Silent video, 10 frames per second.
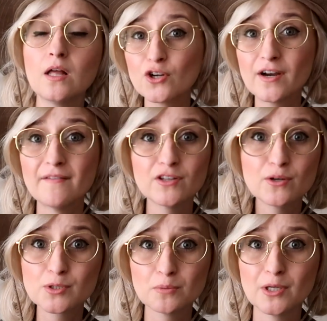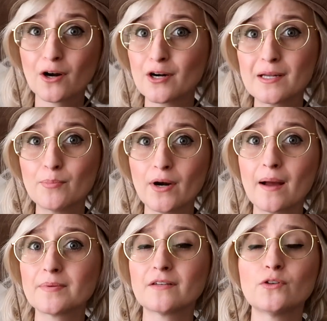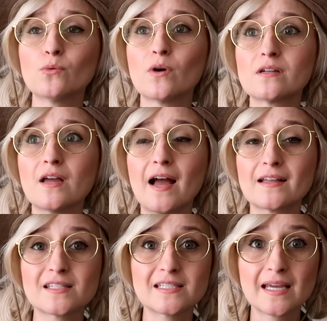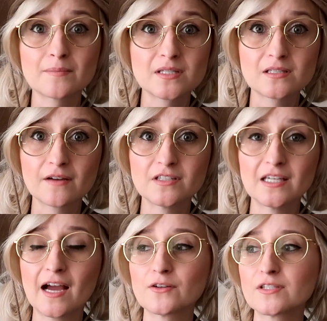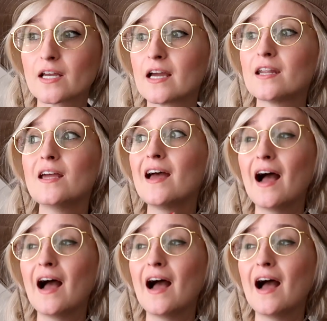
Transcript: All your envelopes should be already prepped if you want to add stamps and stuff to the outside.